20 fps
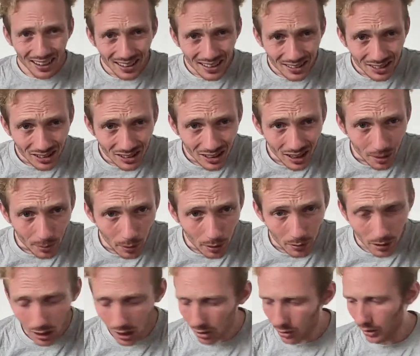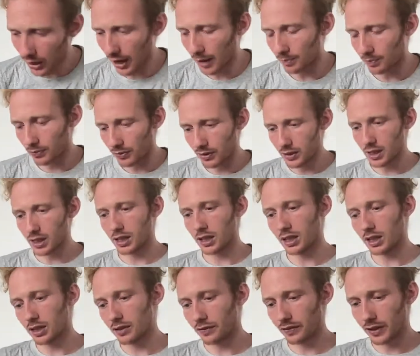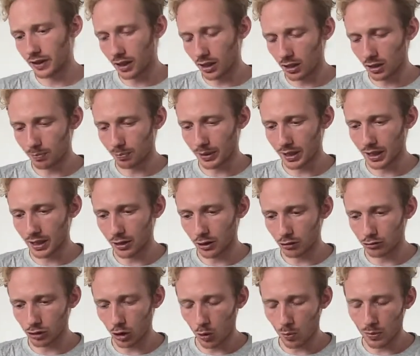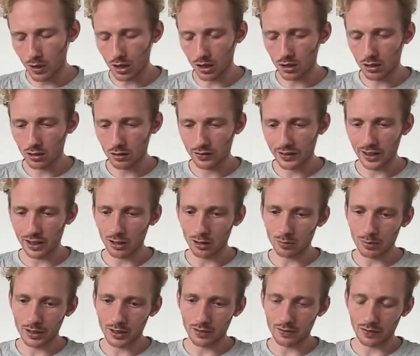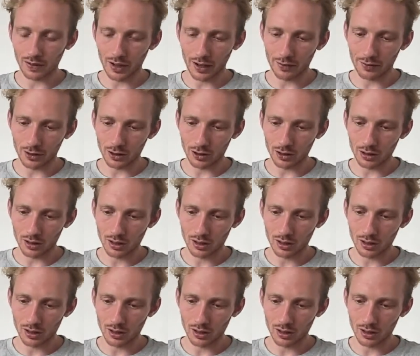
Set my clock. Okay, the vanilla bean aroma, vanilla bean flavored,